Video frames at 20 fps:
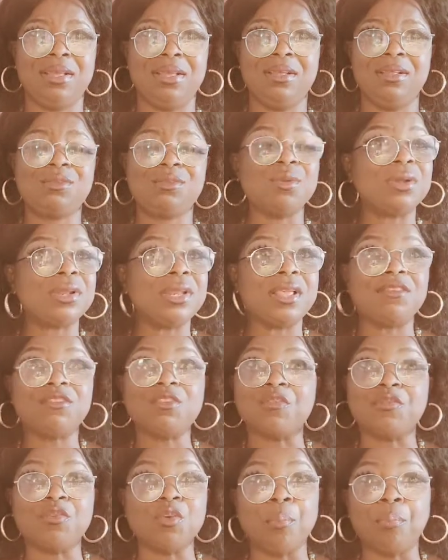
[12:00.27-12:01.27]
Talk less
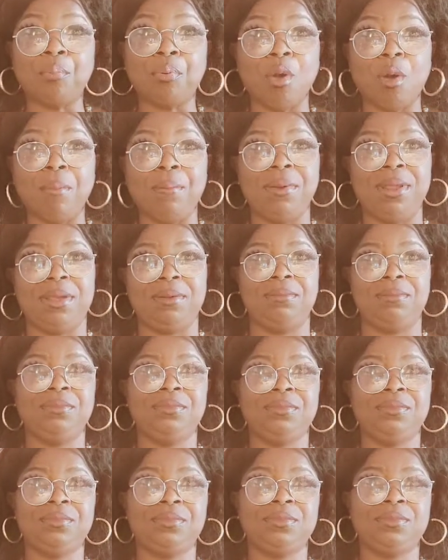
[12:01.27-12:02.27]
of your problem.
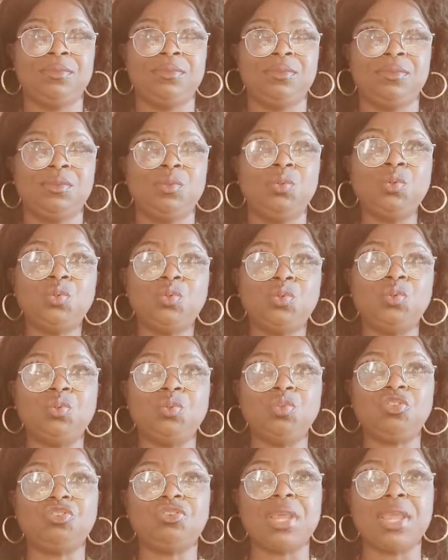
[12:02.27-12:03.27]
Who do you
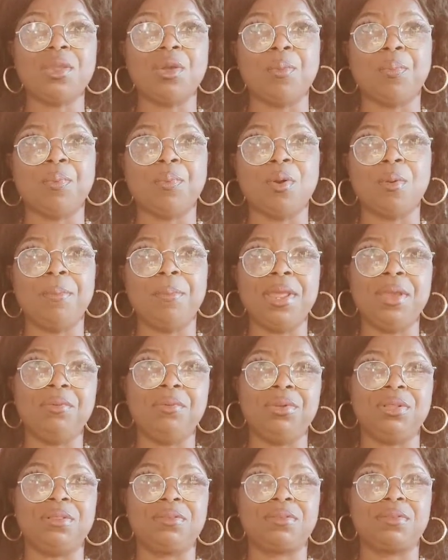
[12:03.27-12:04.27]
share your problem
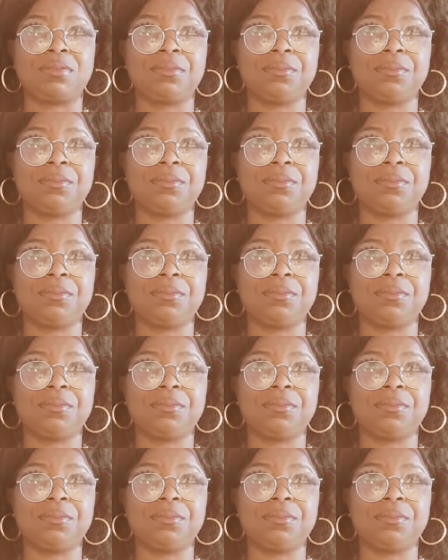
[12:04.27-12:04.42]
with?